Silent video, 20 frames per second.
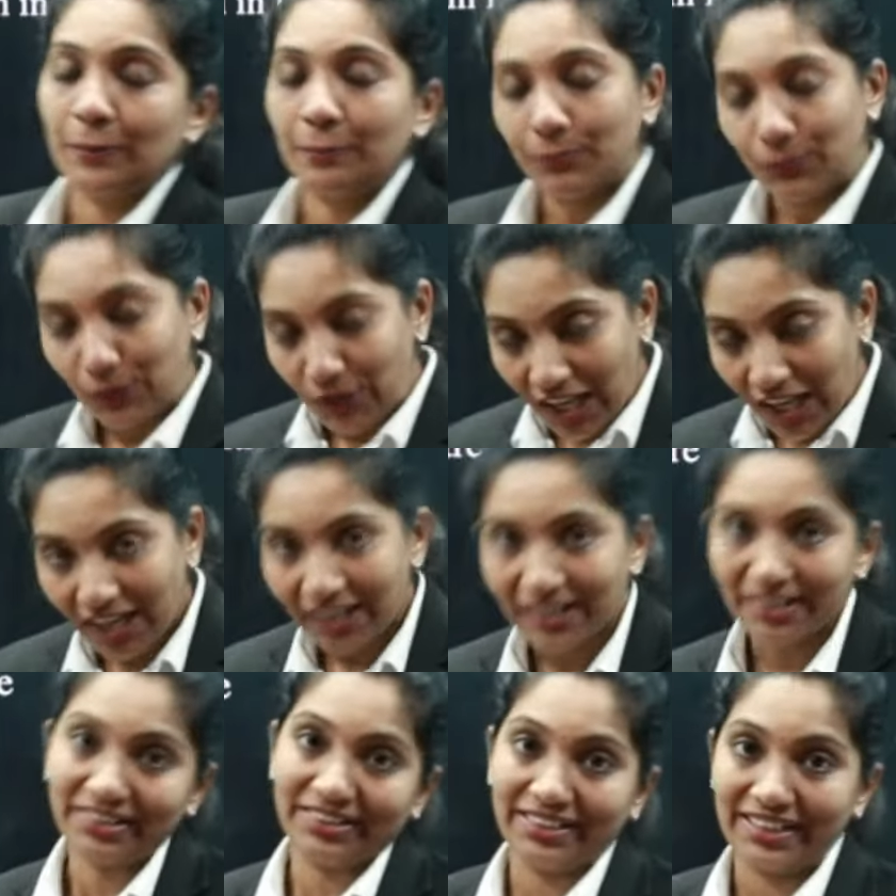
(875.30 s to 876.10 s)

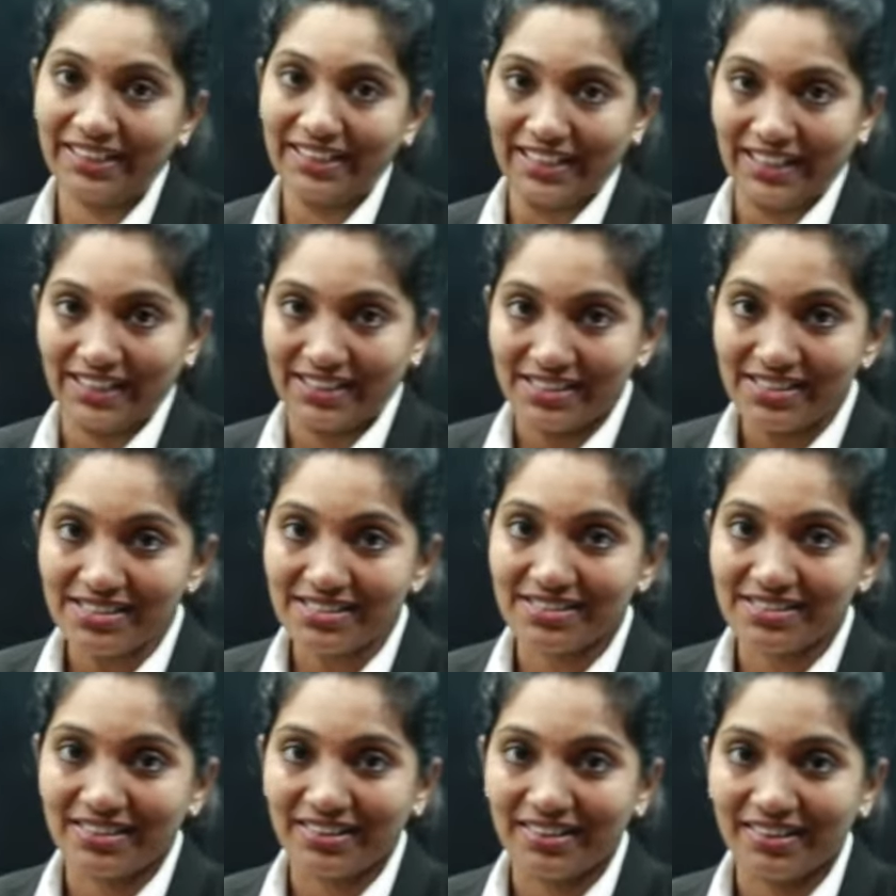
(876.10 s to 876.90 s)
Molarity
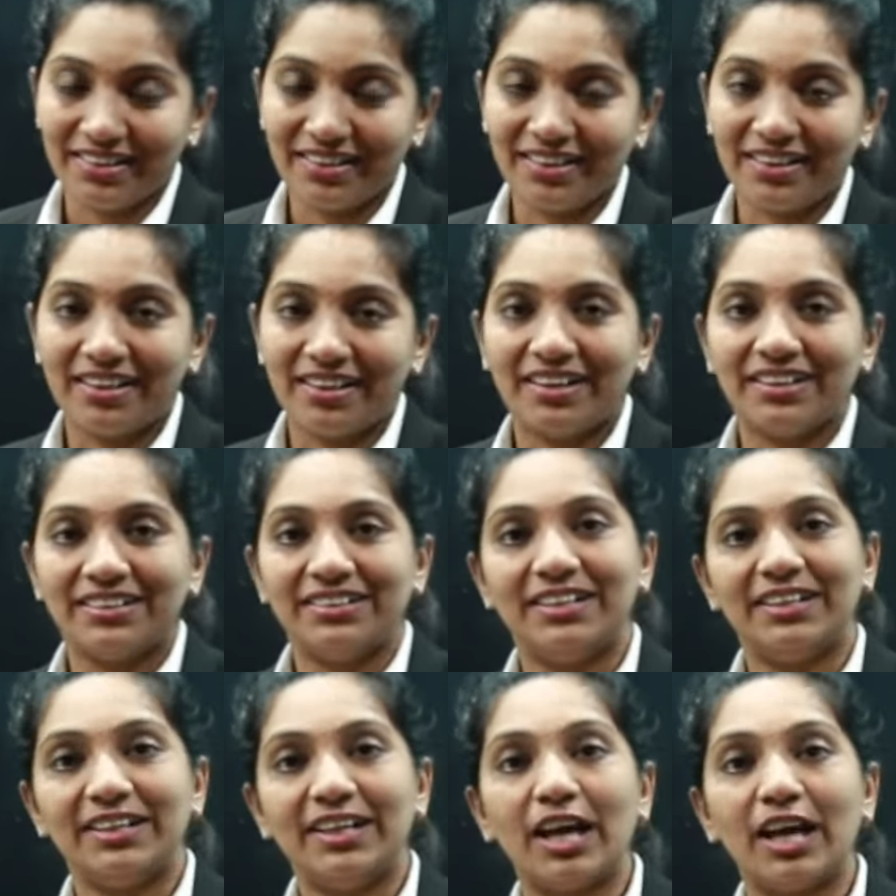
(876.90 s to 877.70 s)
is
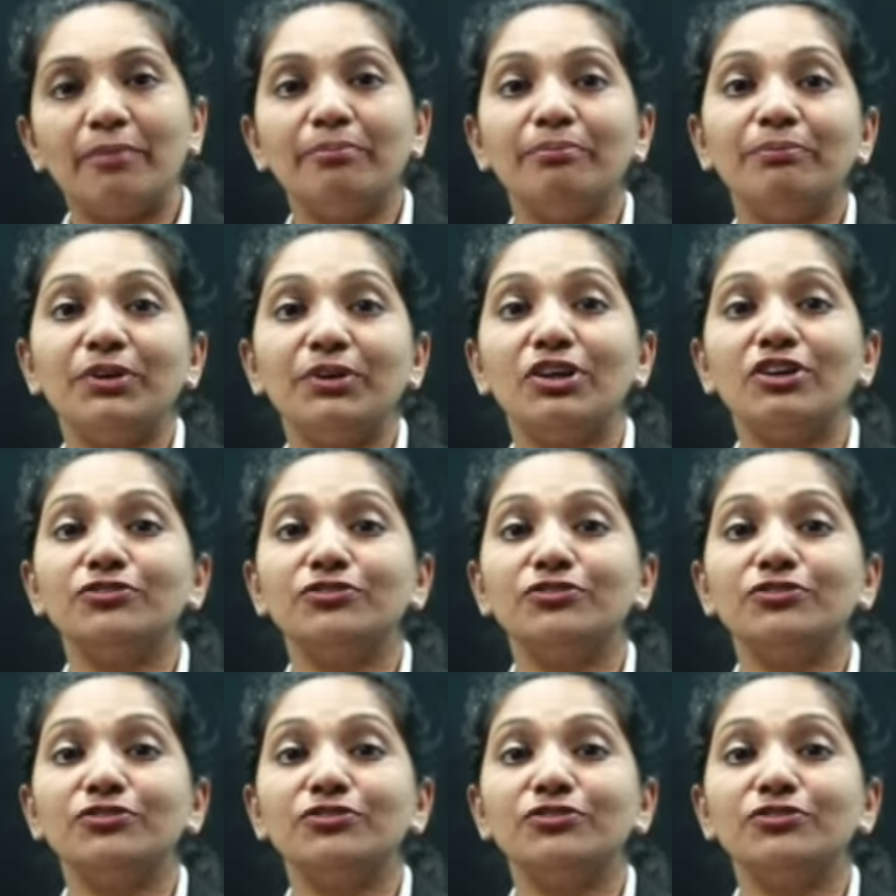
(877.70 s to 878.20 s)
the number